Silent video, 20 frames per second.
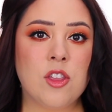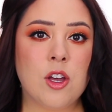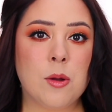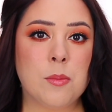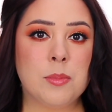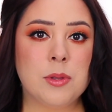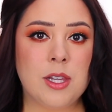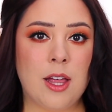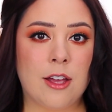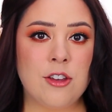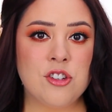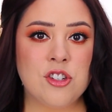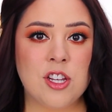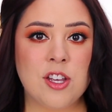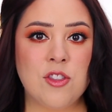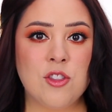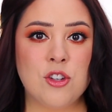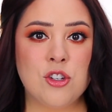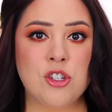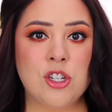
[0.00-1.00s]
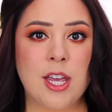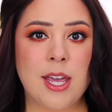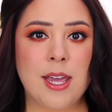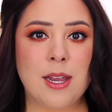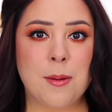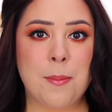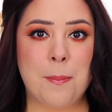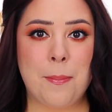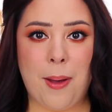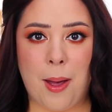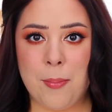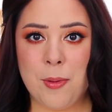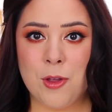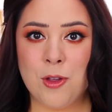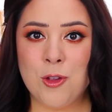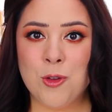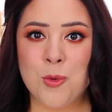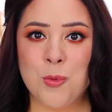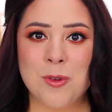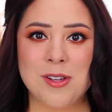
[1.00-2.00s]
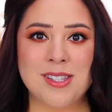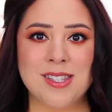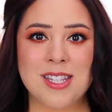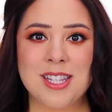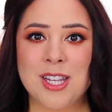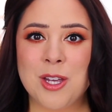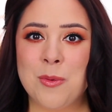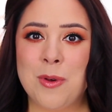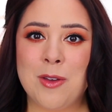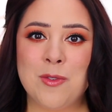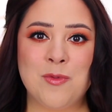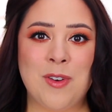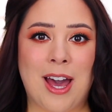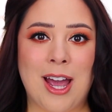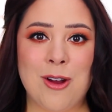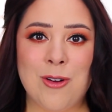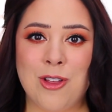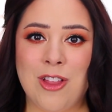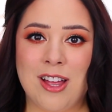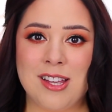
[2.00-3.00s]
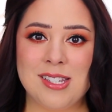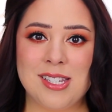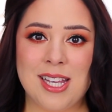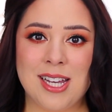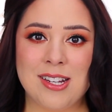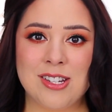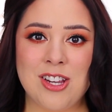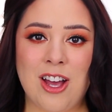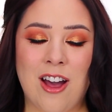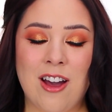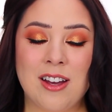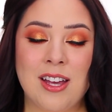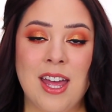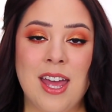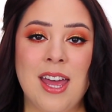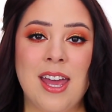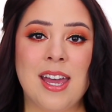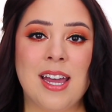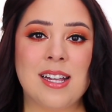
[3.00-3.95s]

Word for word: Their blush in the shade Bubble recently went viral on TikTok.